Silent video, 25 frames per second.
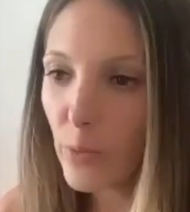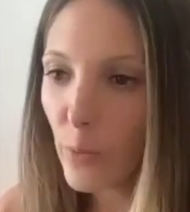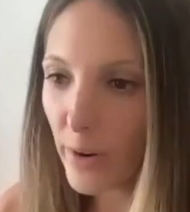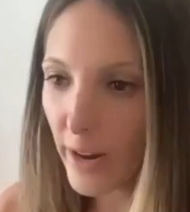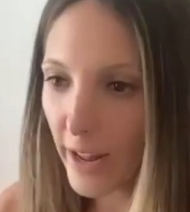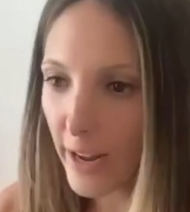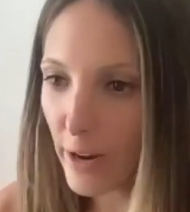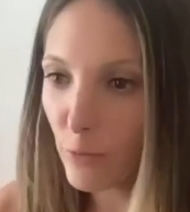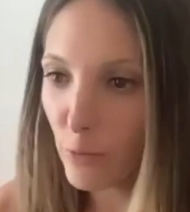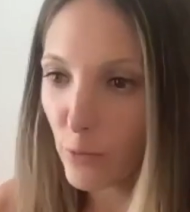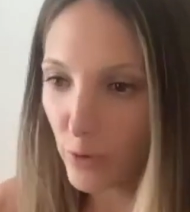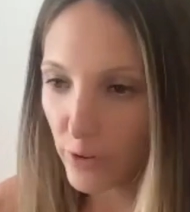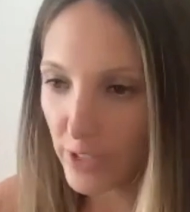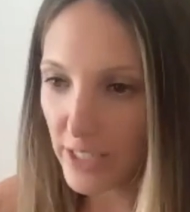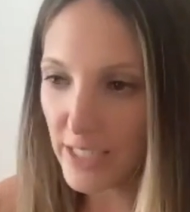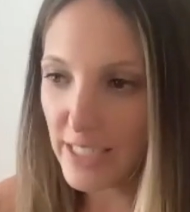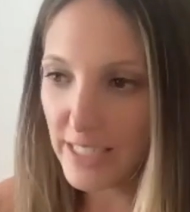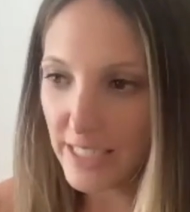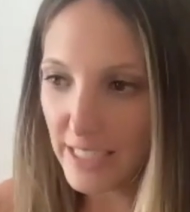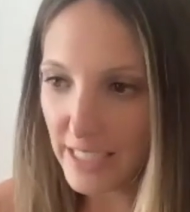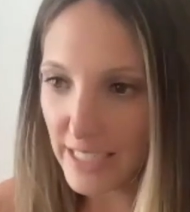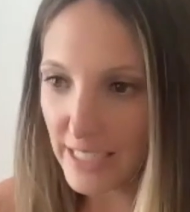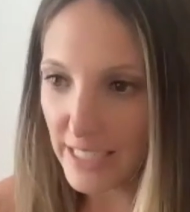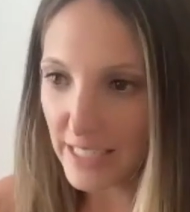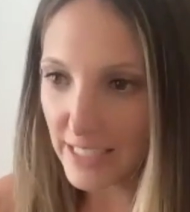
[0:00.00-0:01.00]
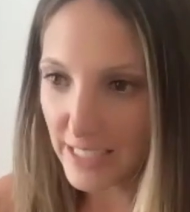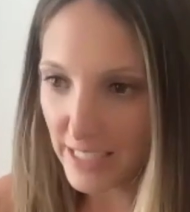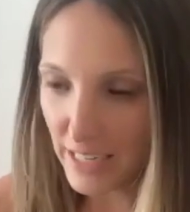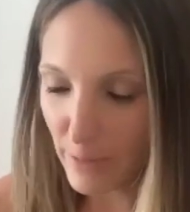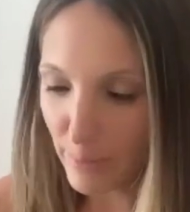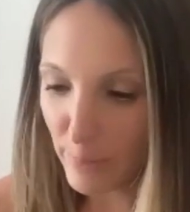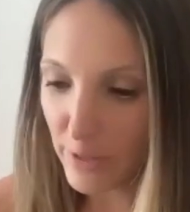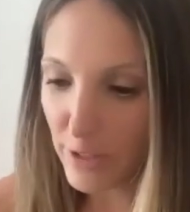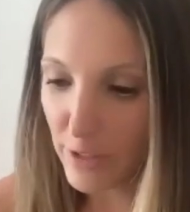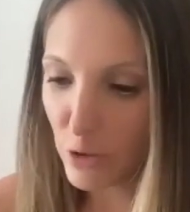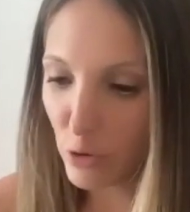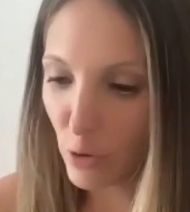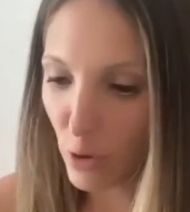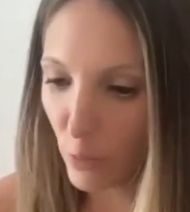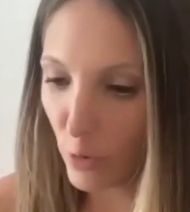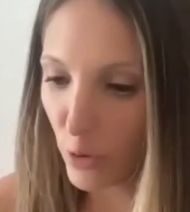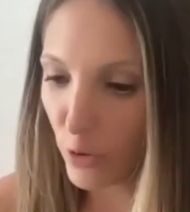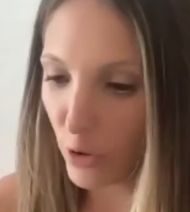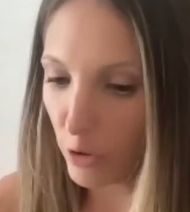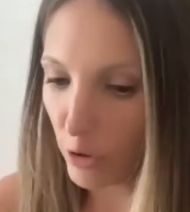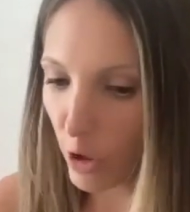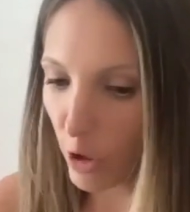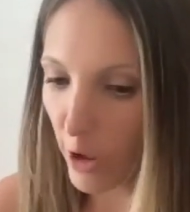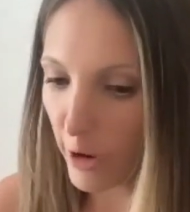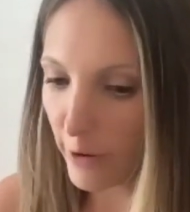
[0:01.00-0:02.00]
when I really dig deep into it with
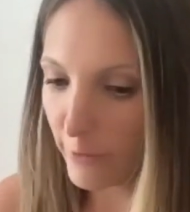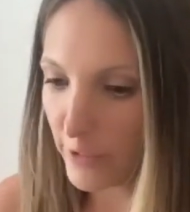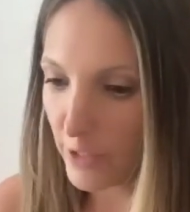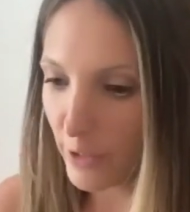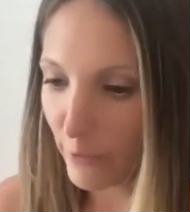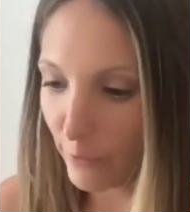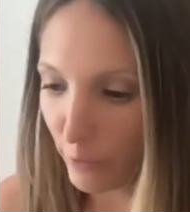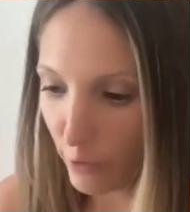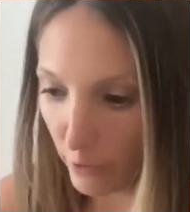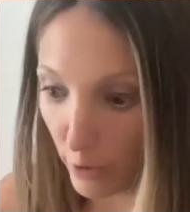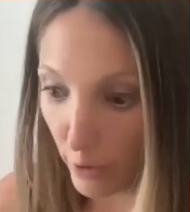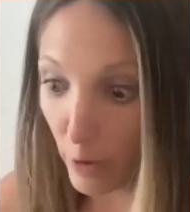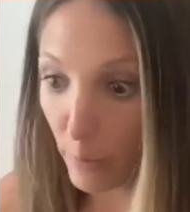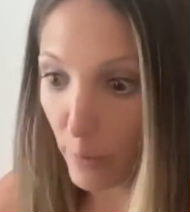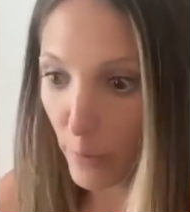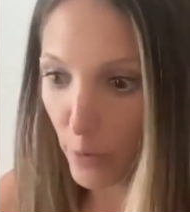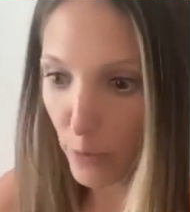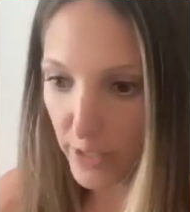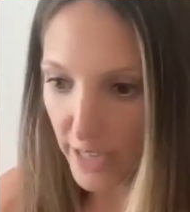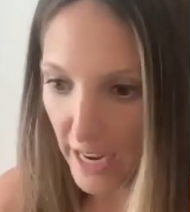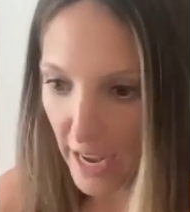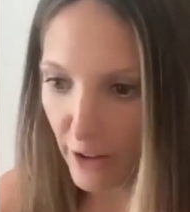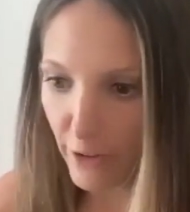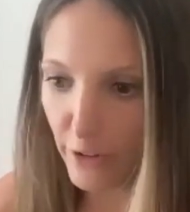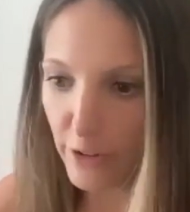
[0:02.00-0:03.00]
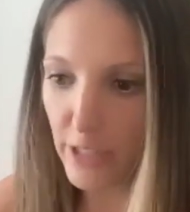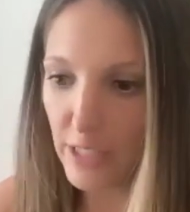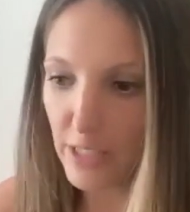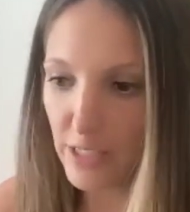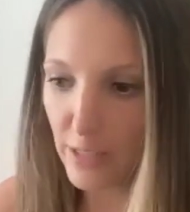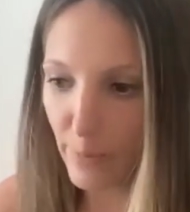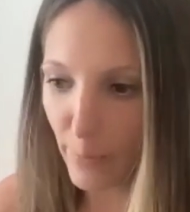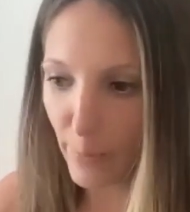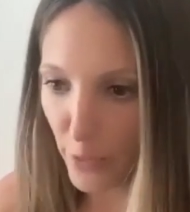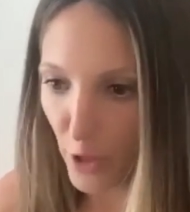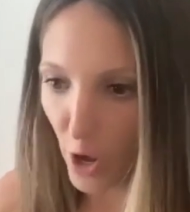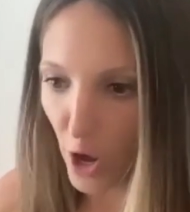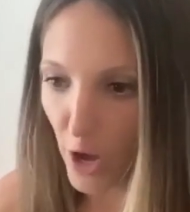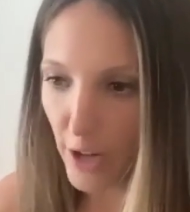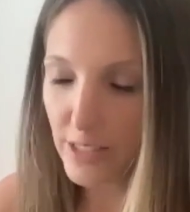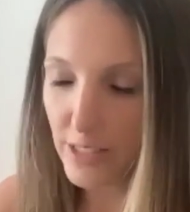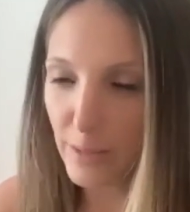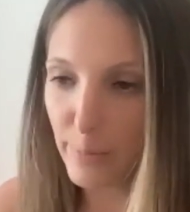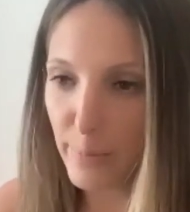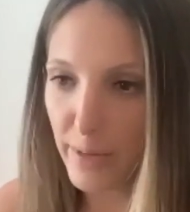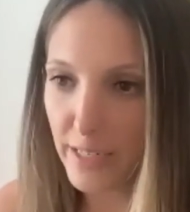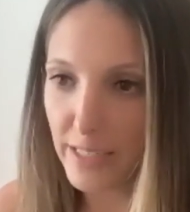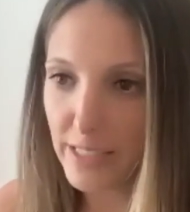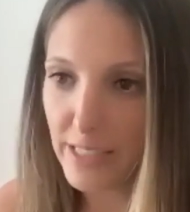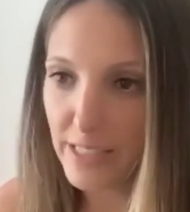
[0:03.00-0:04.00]
a lot of different like modalities and thoughts
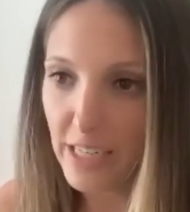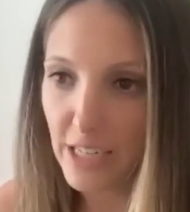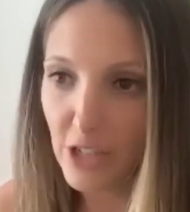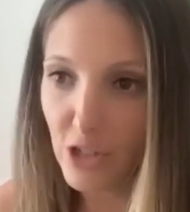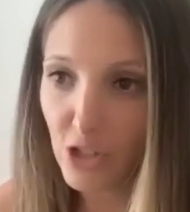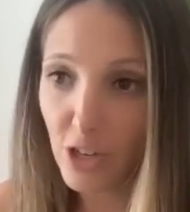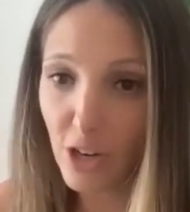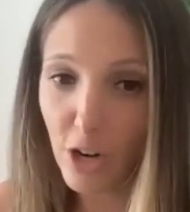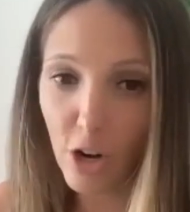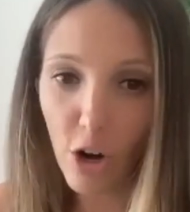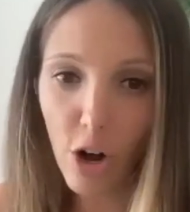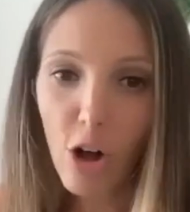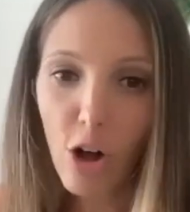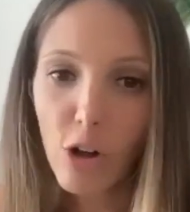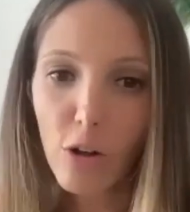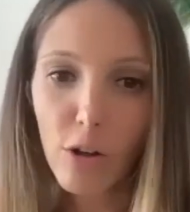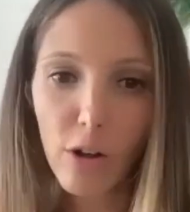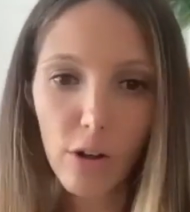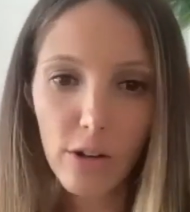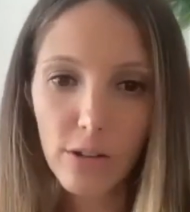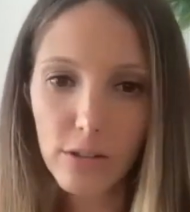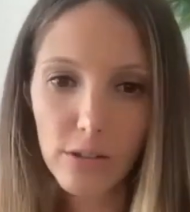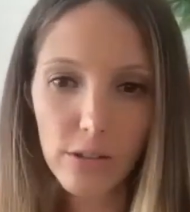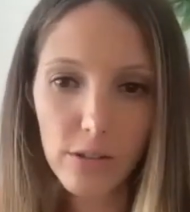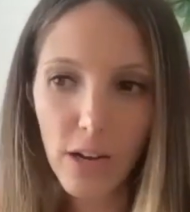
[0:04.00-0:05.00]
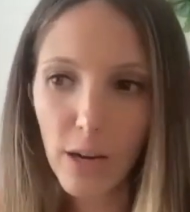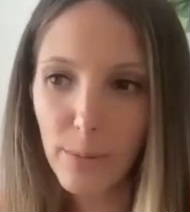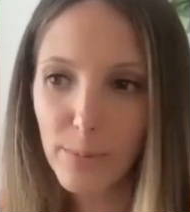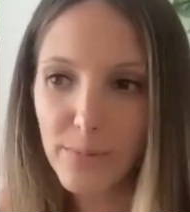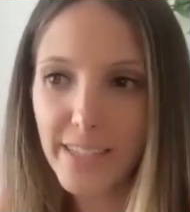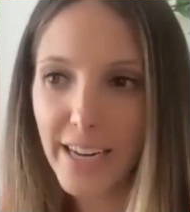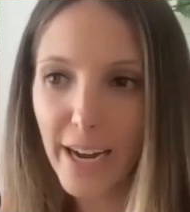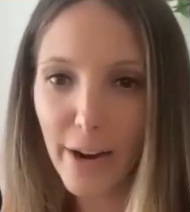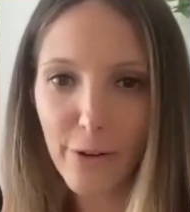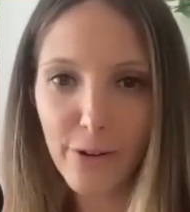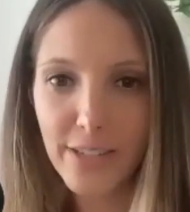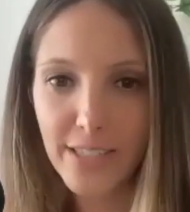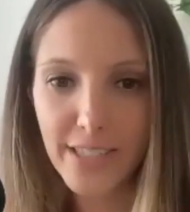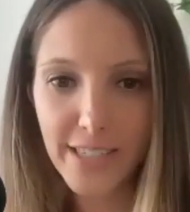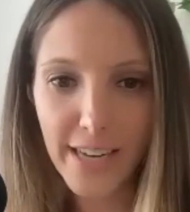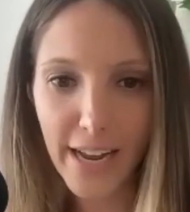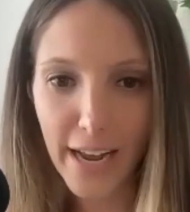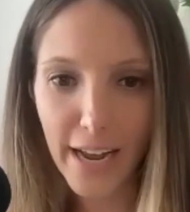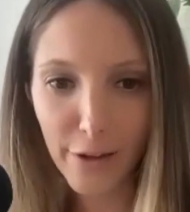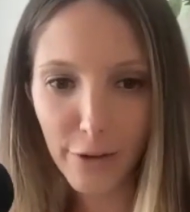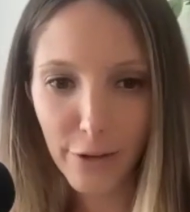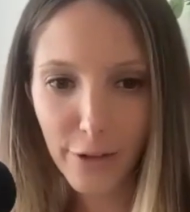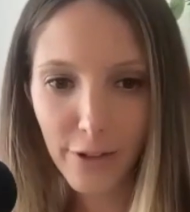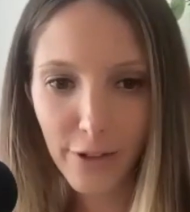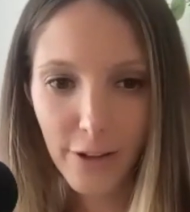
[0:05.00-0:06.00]
and meditation, it all comes down to
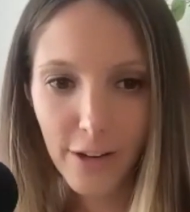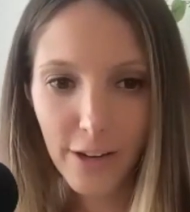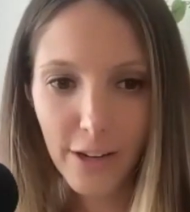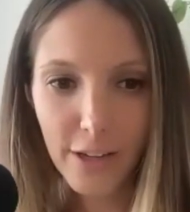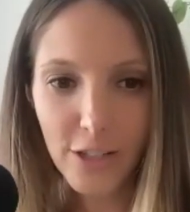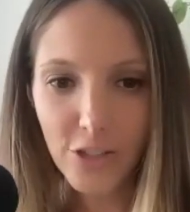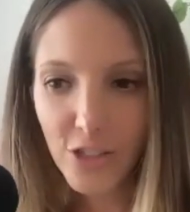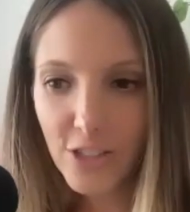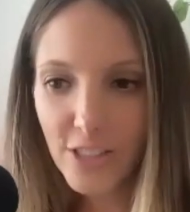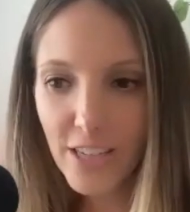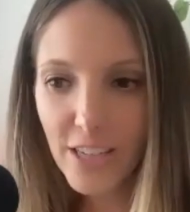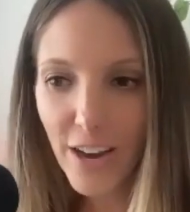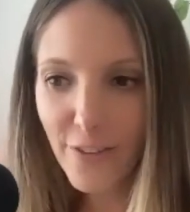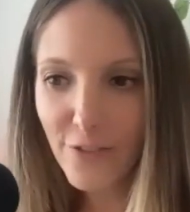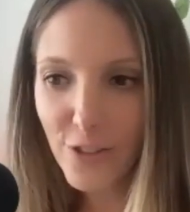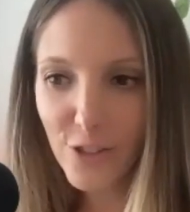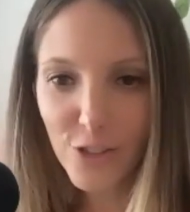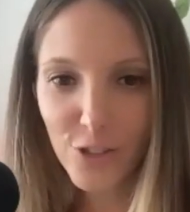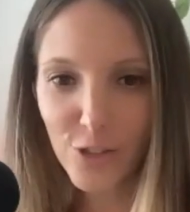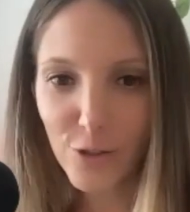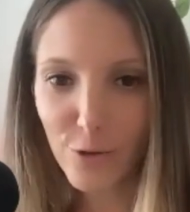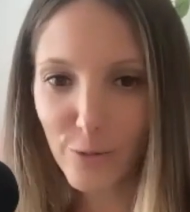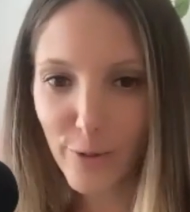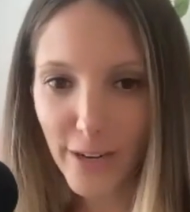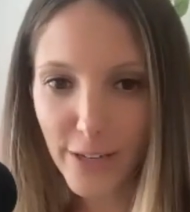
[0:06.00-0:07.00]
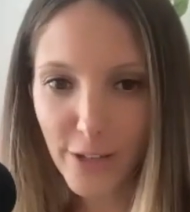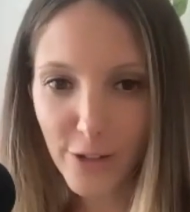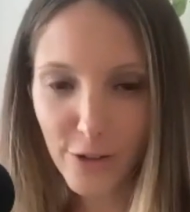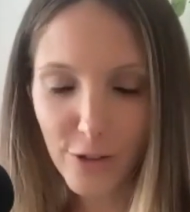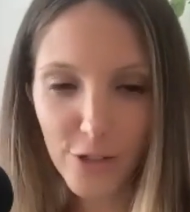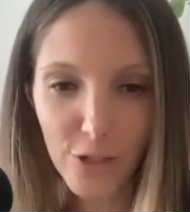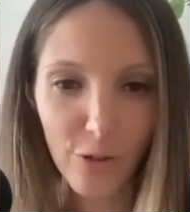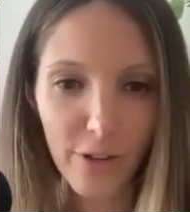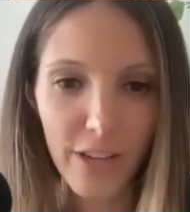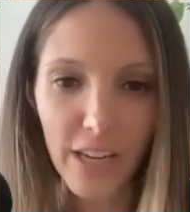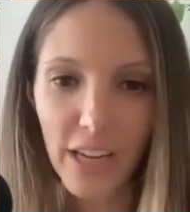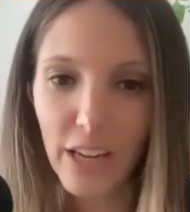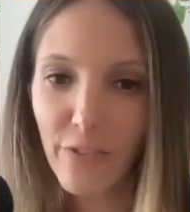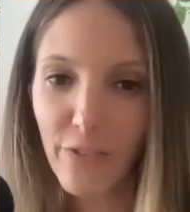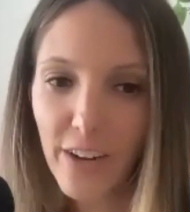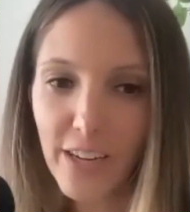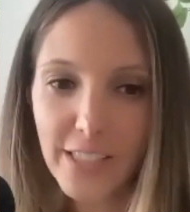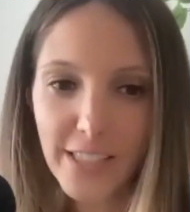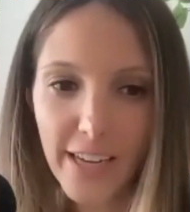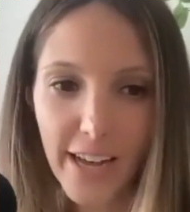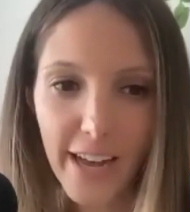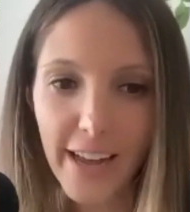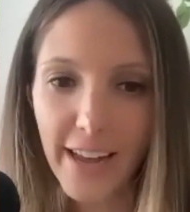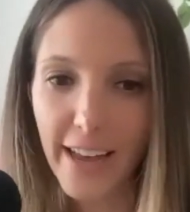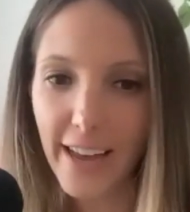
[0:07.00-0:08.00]
death. You just have to surrender to like if I
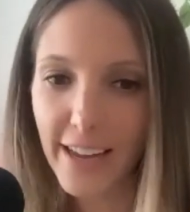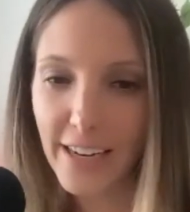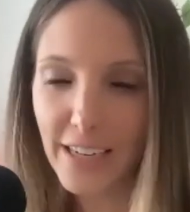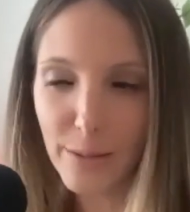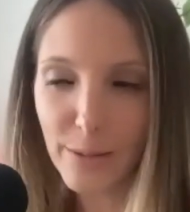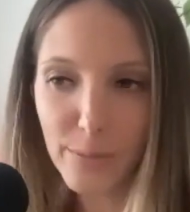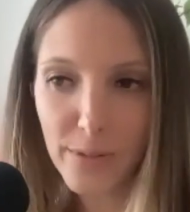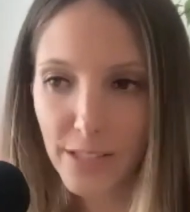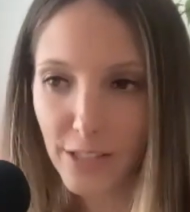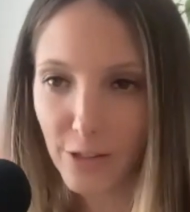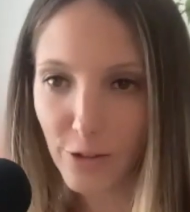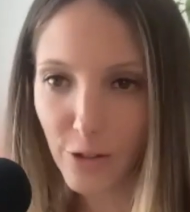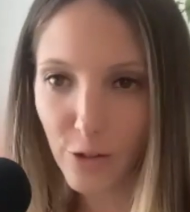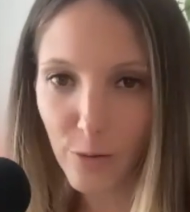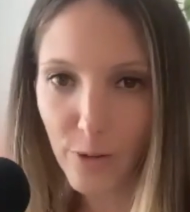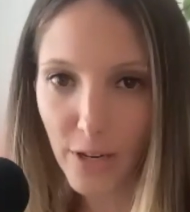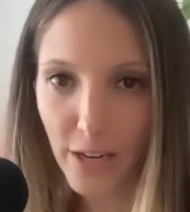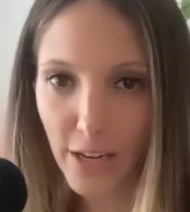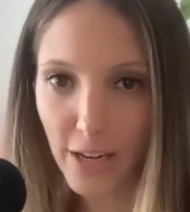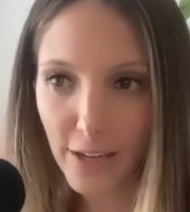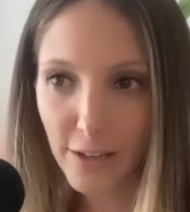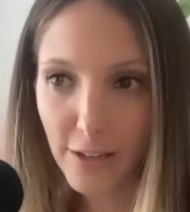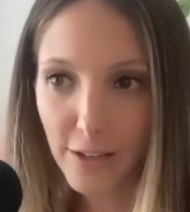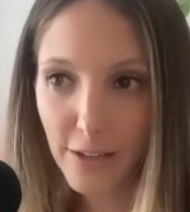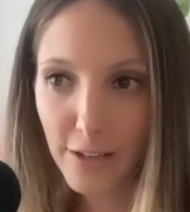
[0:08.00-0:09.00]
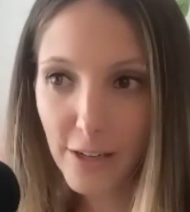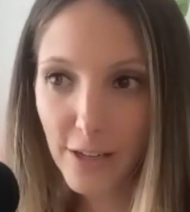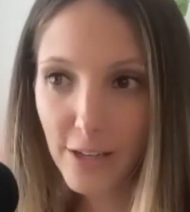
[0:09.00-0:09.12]
die and I'm still okay.